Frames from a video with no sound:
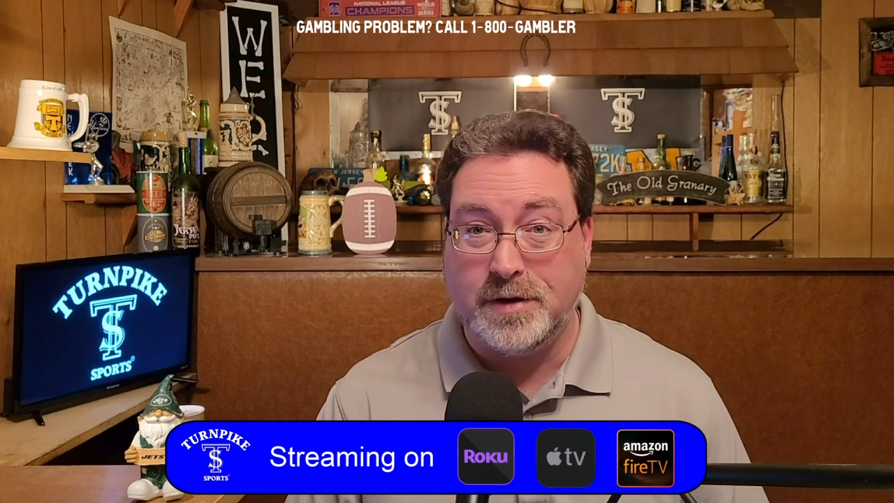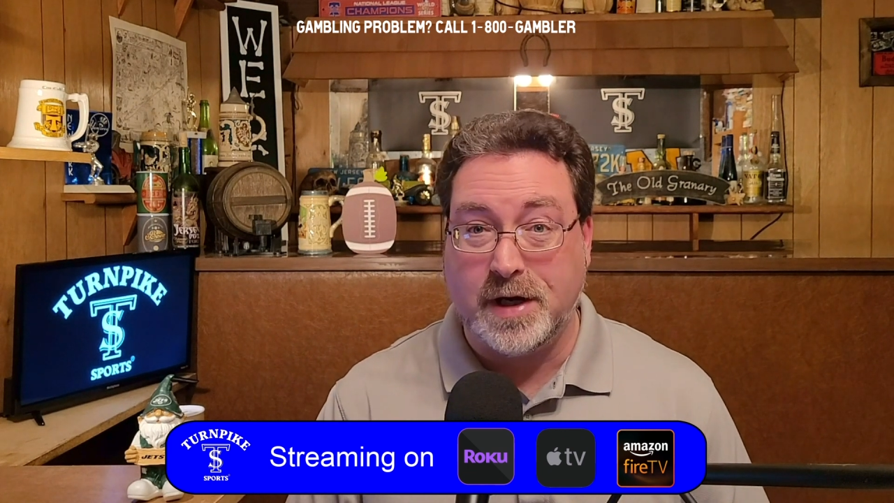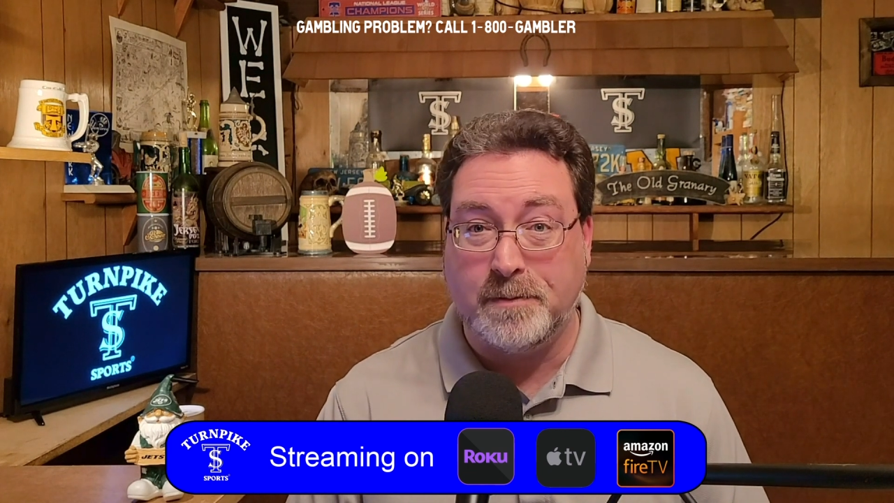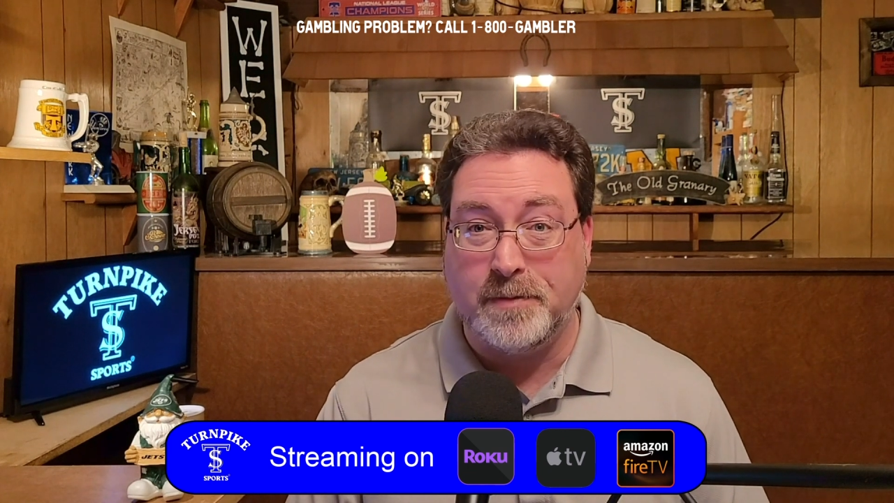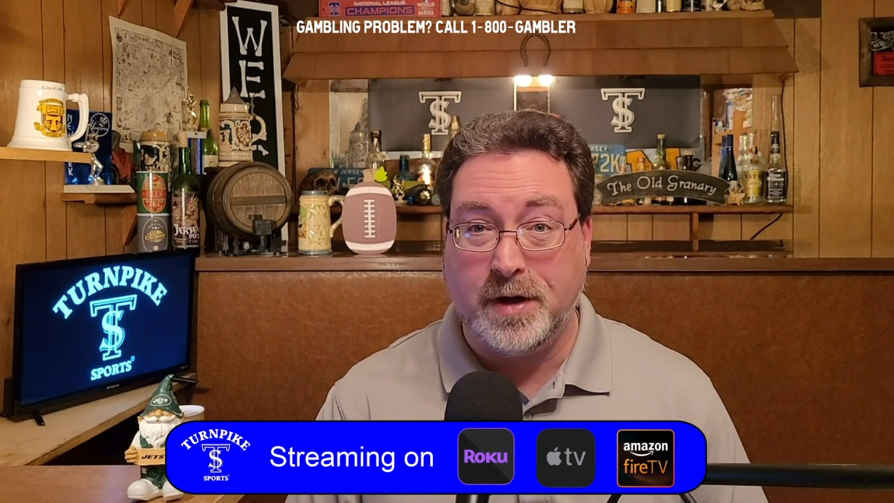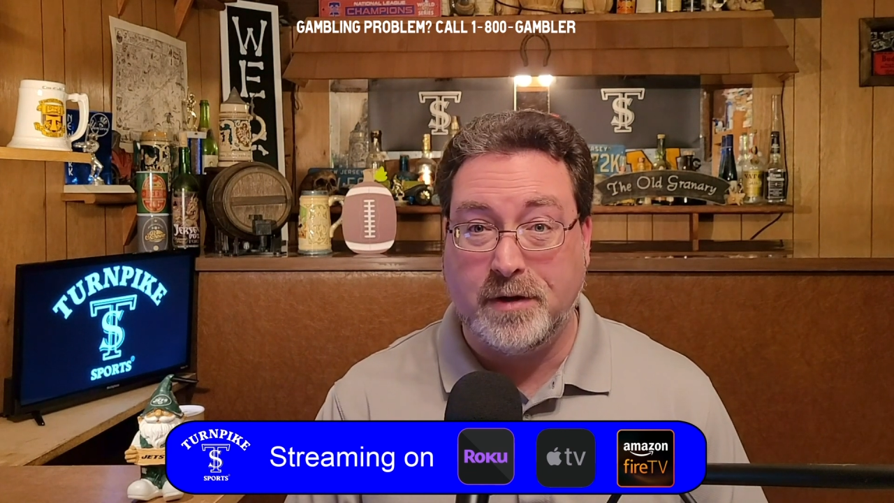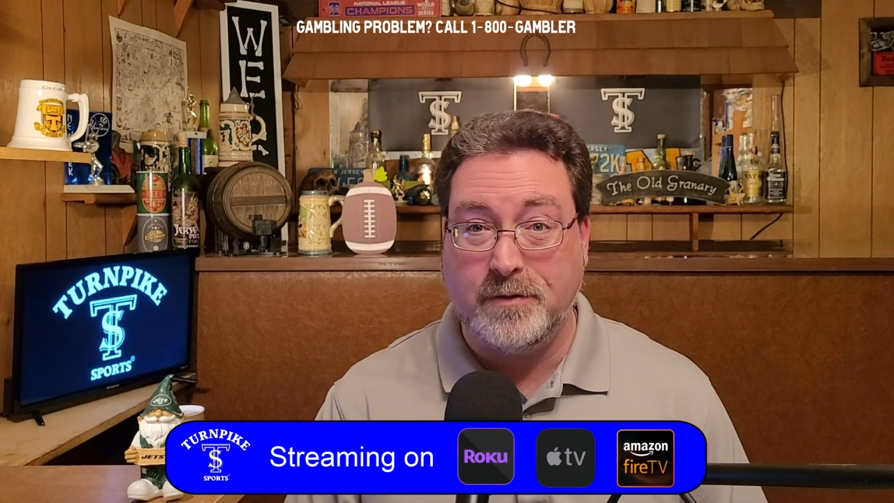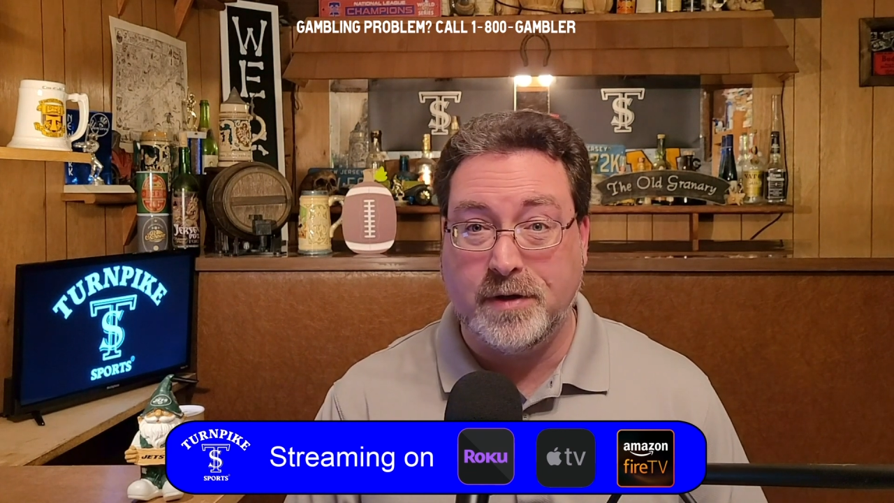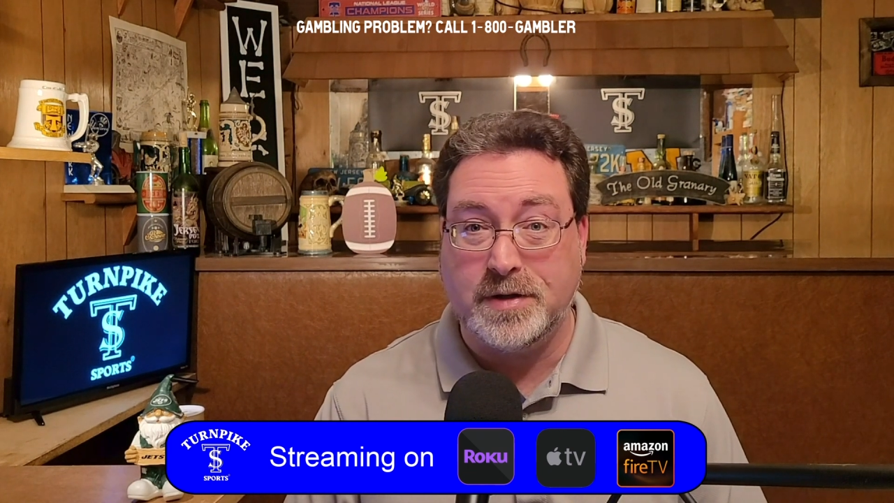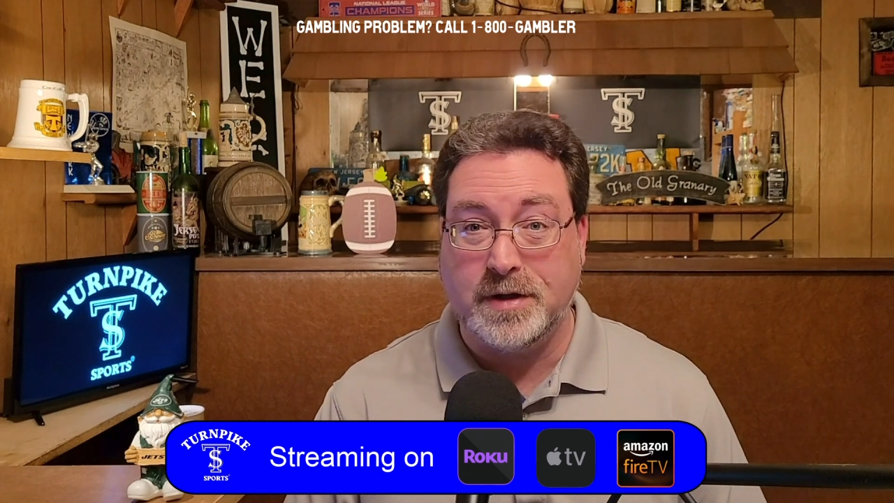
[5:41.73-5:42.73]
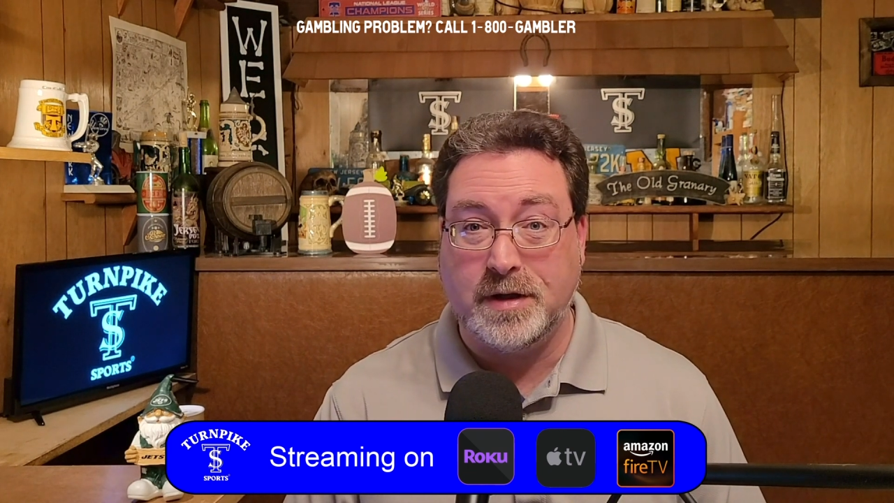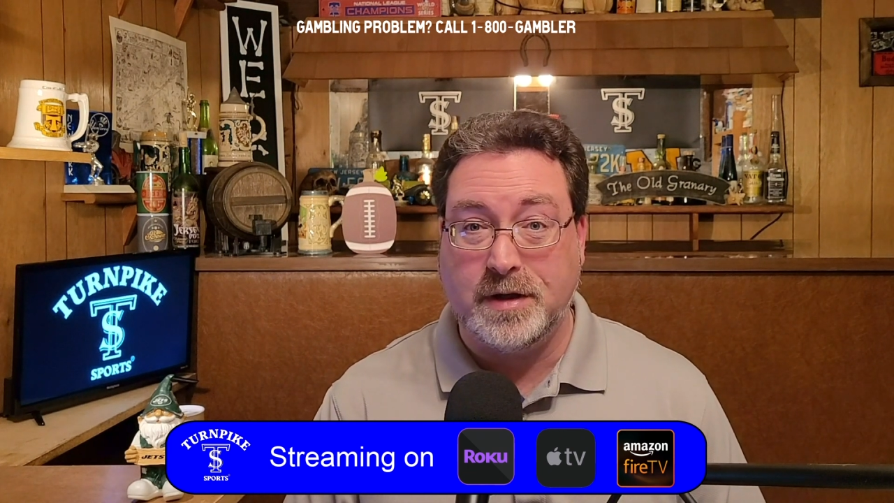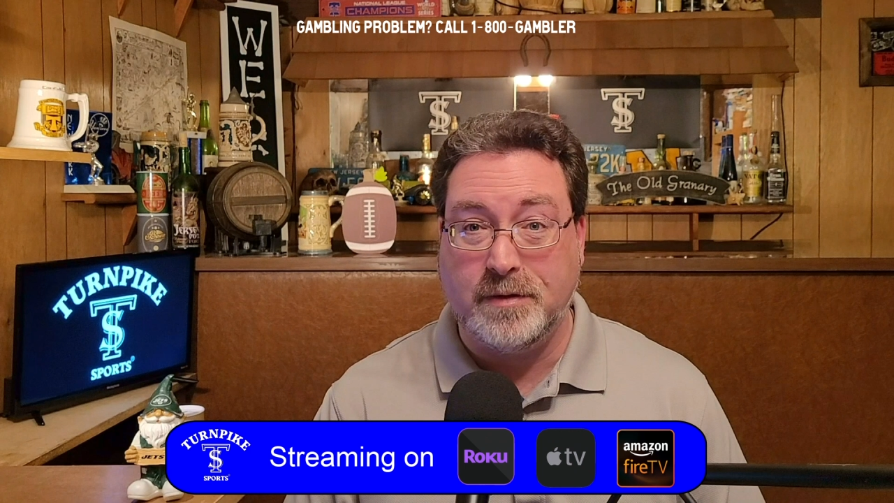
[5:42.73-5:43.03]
jackpot recently.